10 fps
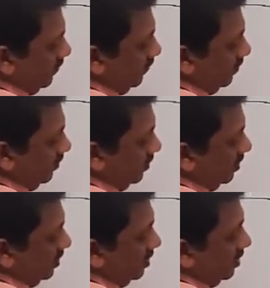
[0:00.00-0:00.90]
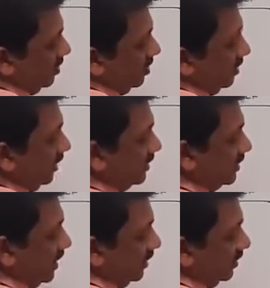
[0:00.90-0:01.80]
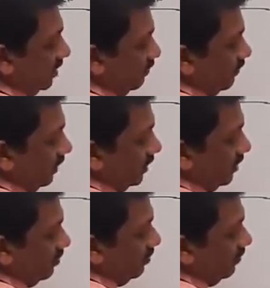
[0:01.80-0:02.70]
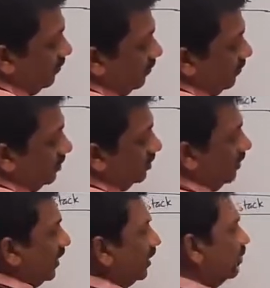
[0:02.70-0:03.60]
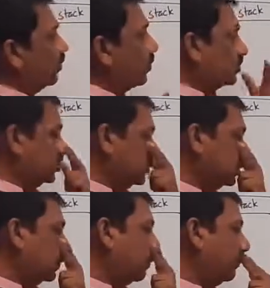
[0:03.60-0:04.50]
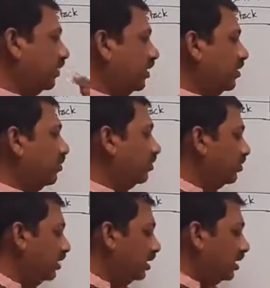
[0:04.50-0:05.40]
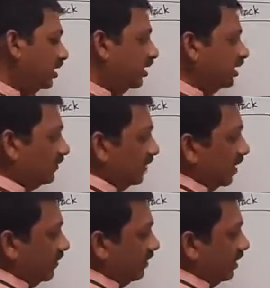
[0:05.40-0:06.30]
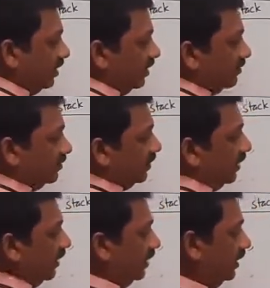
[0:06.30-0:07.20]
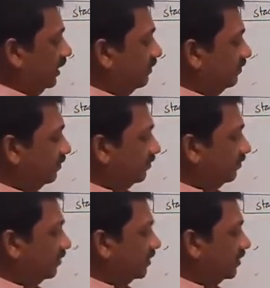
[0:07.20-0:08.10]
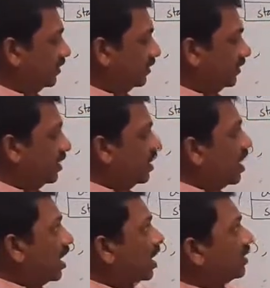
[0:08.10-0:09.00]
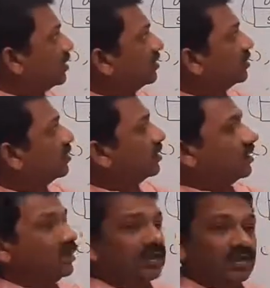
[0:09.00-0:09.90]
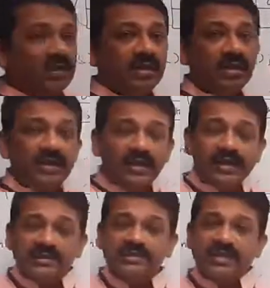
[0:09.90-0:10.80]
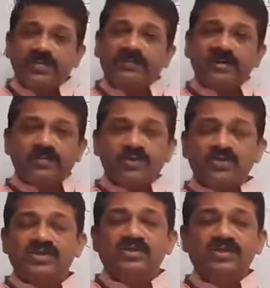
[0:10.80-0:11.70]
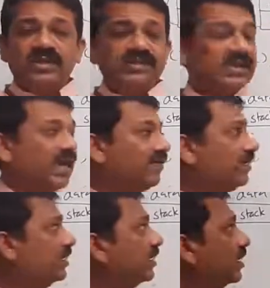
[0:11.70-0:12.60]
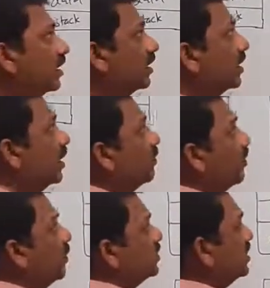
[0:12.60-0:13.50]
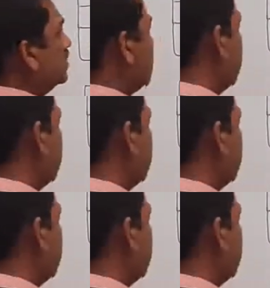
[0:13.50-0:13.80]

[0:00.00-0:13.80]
4, exact replica of the parent process. Now here we have an int PID, and in Linux every process is having a process